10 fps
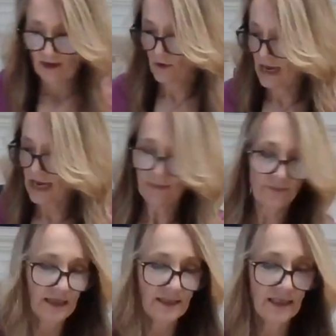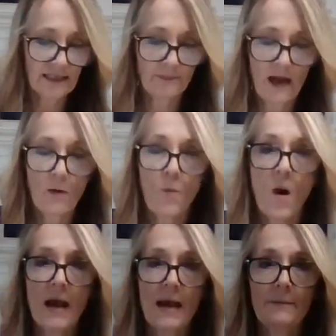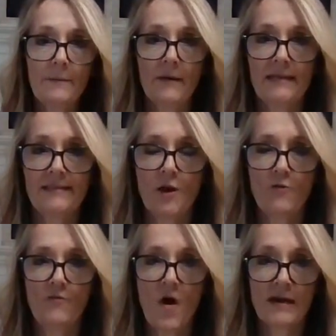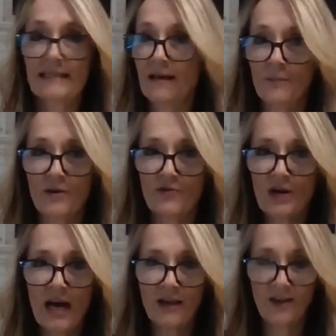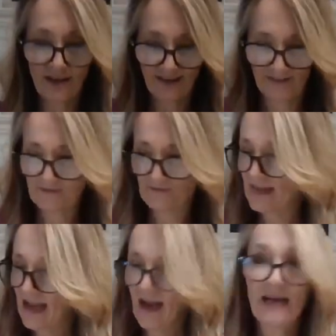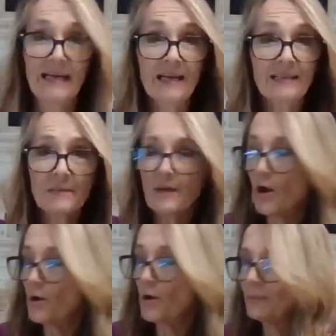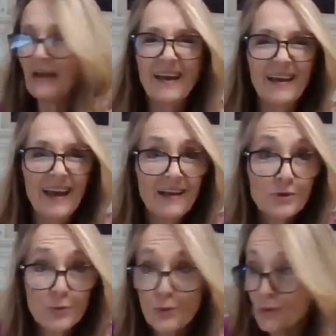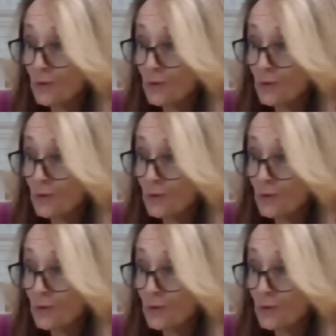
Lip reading: Okay, this is my wineberry so far. Isn't that a beautiful color? All right, next I'm going to open the black, and I have 2 new